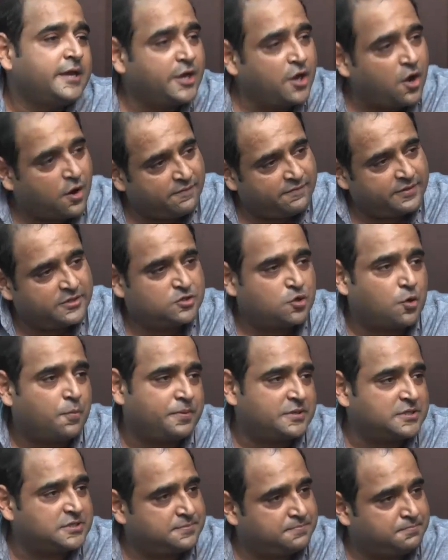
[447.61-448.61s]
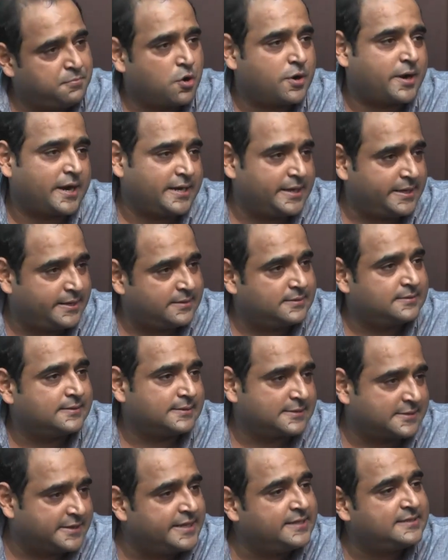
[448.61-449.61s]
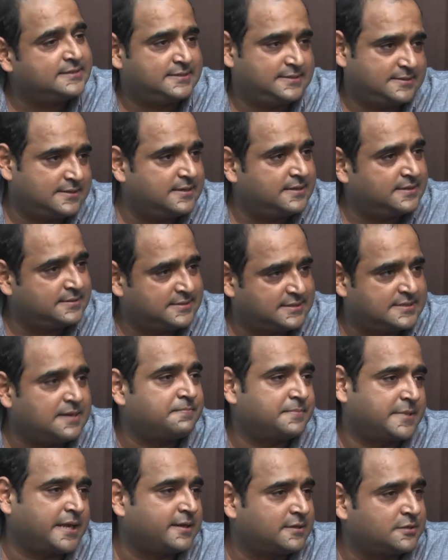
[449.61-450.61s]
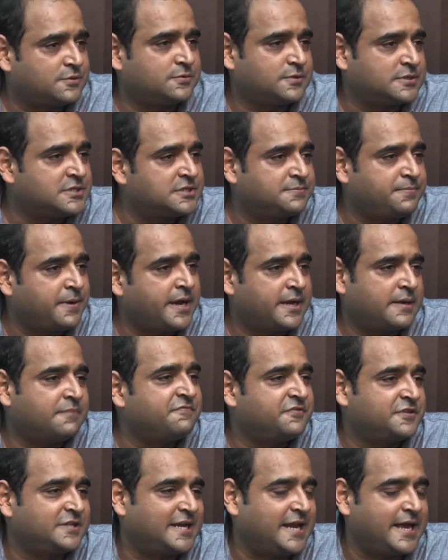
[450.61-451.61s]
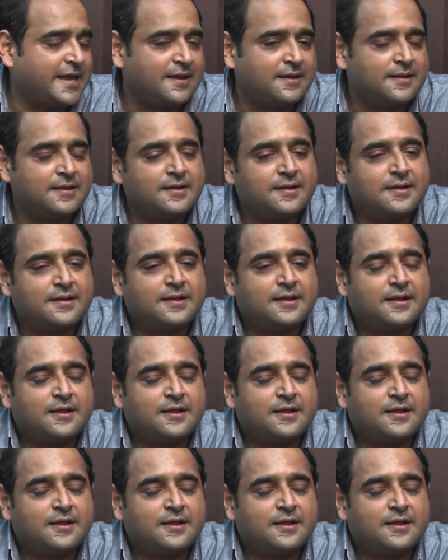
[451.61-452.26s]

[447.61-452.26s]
he always opens a book and he reads huh. something to inspire him for the day. Mm.